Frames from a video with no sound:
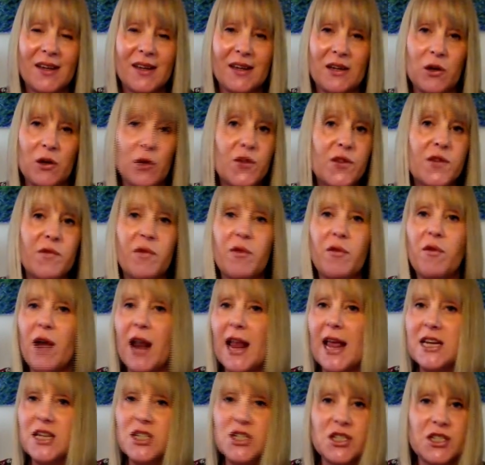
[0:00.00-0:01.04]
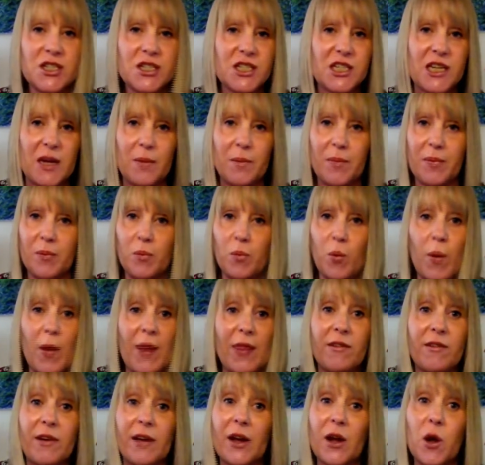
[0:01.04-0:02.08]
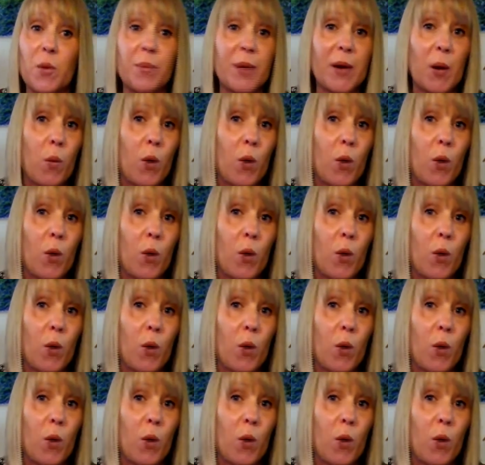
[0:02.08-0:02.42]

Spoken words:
loss of a relationship, whether that could be a